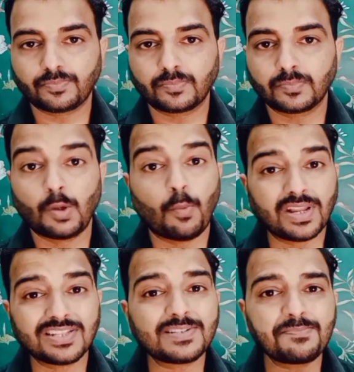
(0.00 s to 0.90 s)
Now, what does
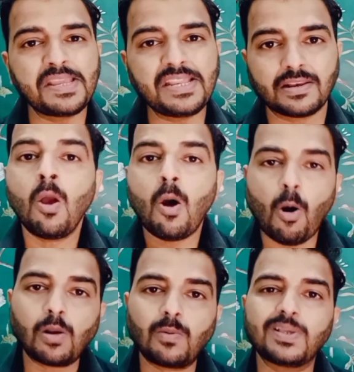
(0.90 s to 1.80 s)
this mean?
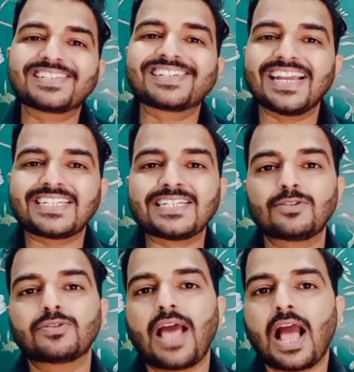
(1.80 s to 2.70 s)
Always get into
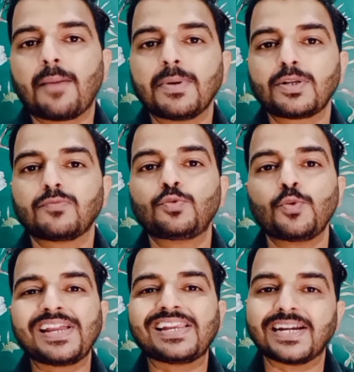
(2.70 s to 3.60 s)
the habit of doing
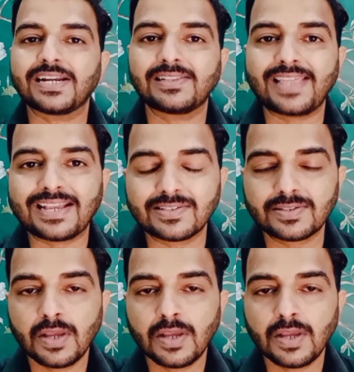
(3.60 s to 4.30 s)
little things.